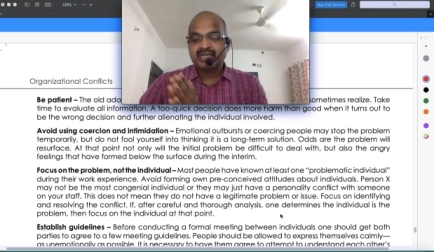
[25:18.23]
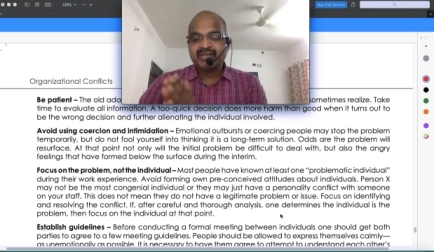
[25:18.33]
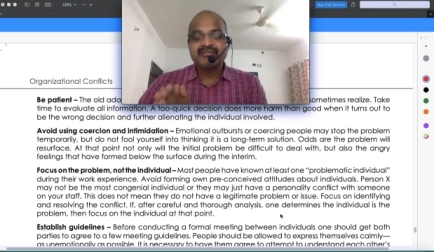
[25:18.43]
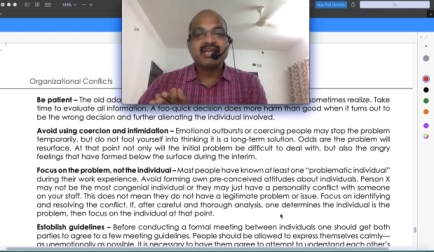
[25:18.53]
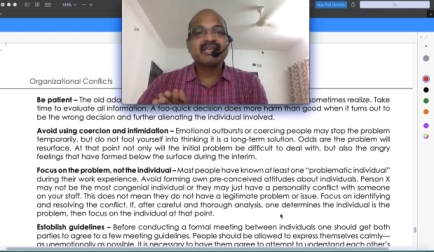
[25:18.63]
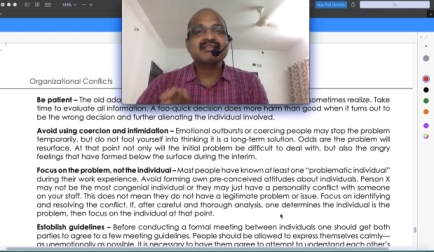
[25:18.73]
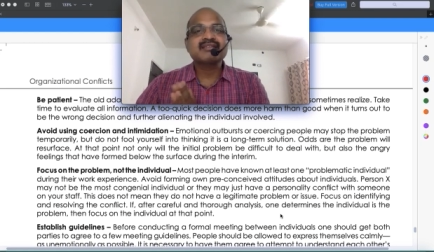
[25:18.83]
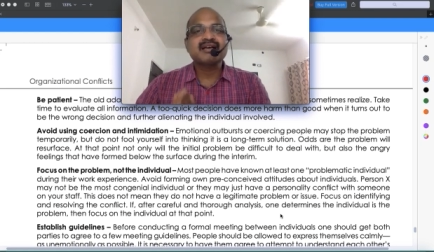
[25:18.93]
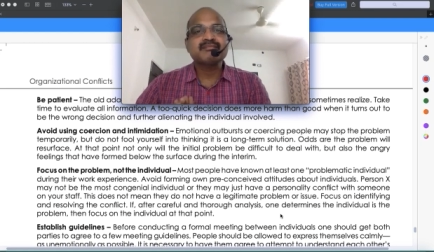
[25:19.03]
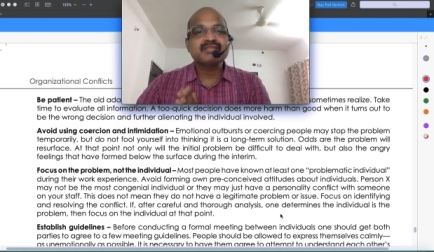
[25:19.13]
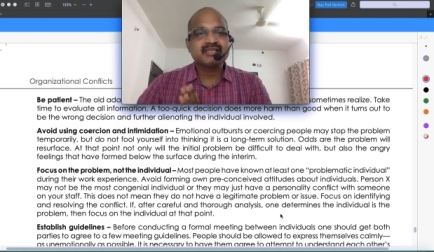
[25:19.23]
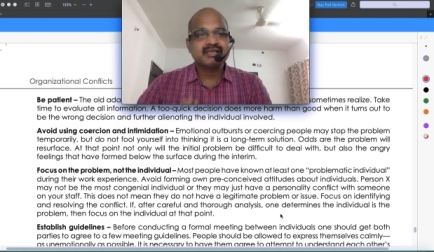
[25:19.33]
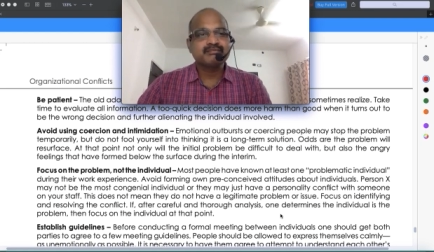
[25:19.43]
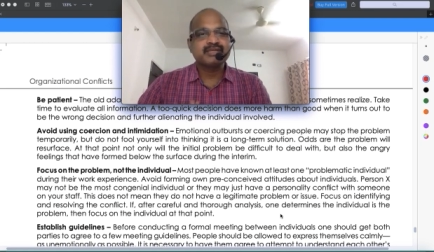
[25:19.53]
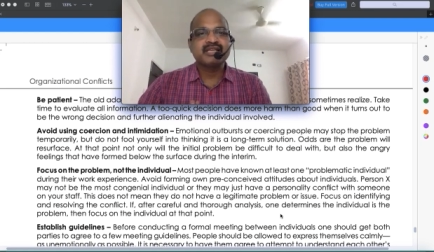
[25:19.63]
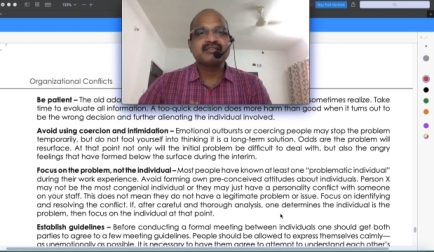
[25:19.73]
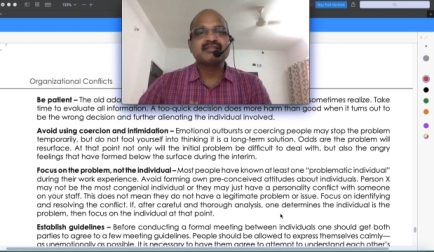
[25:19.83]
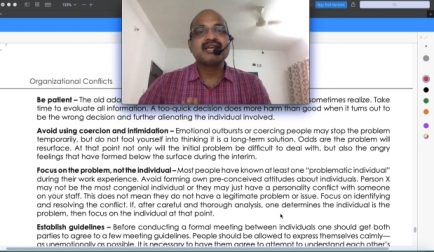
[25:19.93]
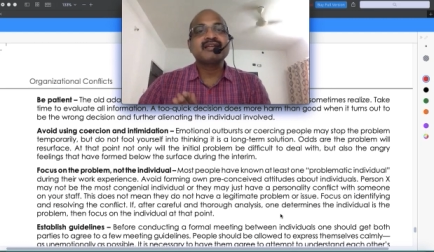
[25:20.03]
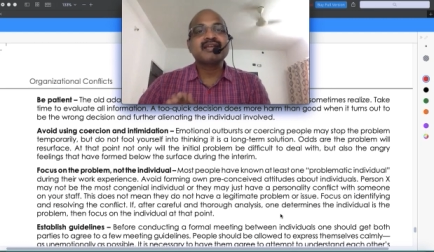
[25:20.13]
if x comes and
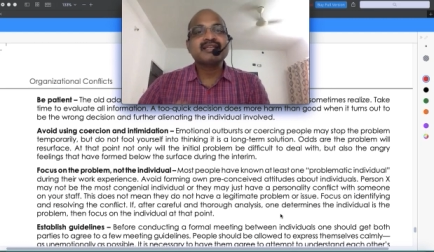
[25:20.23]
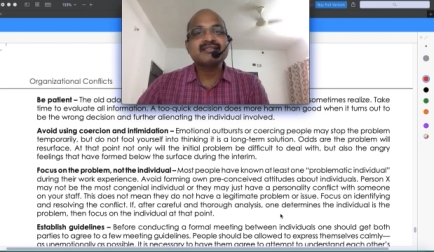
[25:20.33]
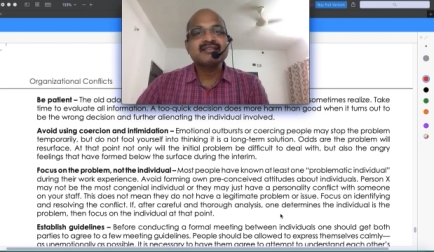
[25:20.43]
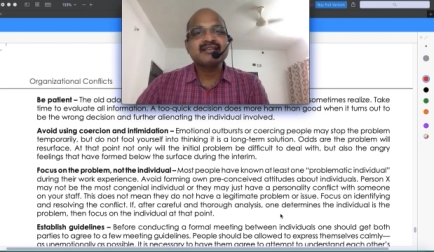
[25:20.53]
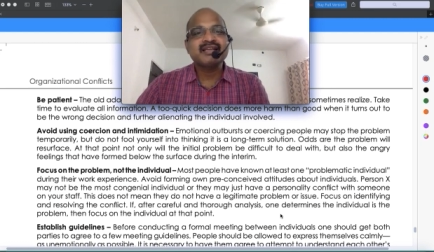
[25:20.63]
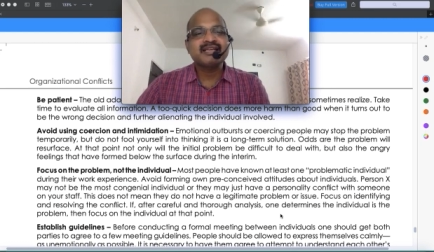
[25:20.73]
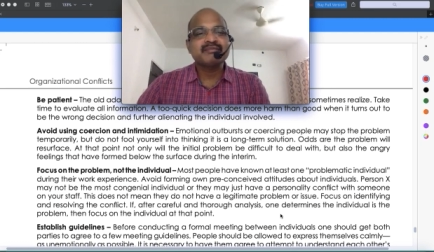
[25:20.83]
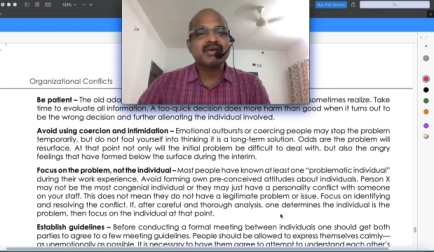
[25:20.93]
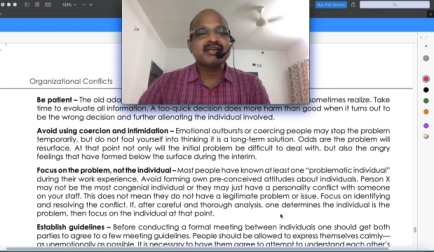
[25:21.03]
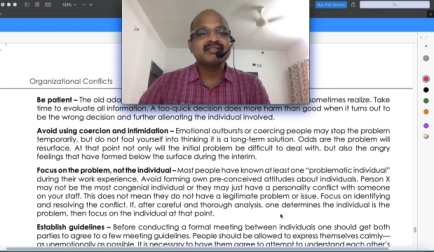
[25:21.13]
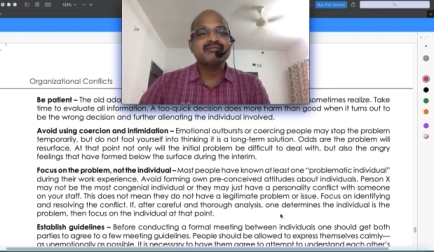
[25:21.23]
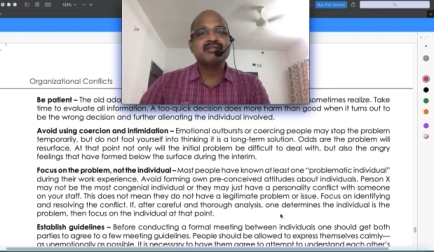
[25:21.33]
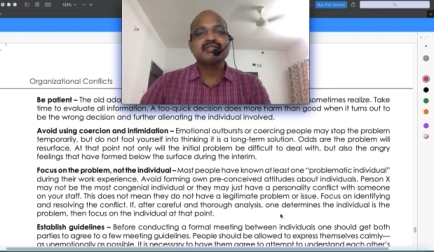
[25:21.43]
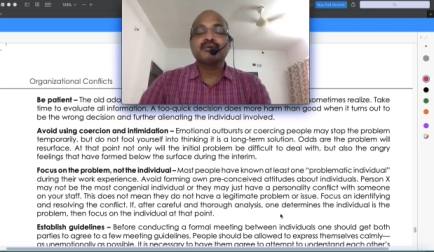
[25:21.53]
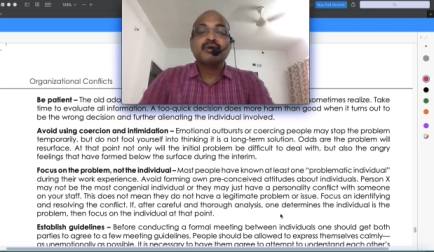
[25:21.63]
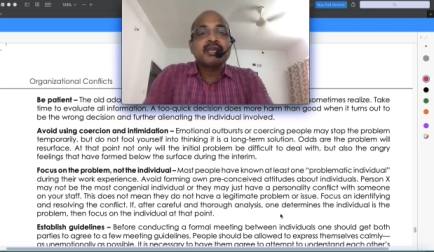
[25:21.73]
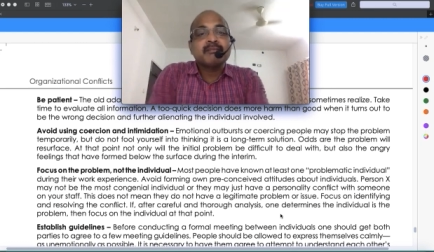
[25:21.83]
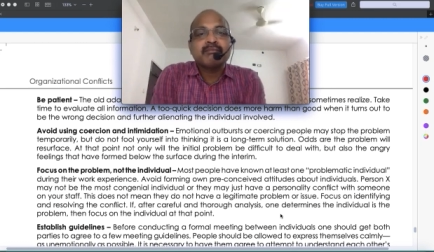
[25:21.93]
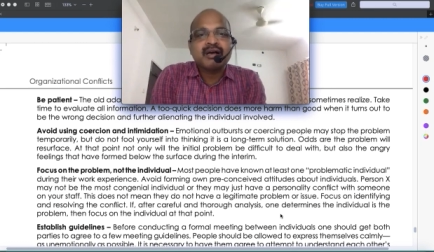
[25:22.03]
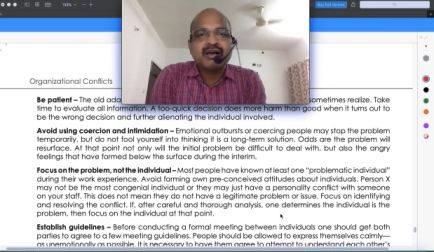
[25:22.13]
complains and x is a lady manager will say okay
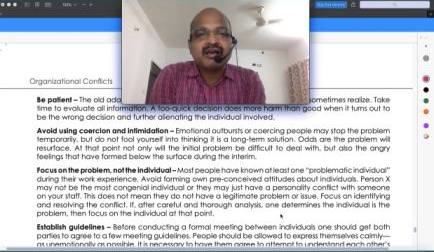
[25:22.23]
ma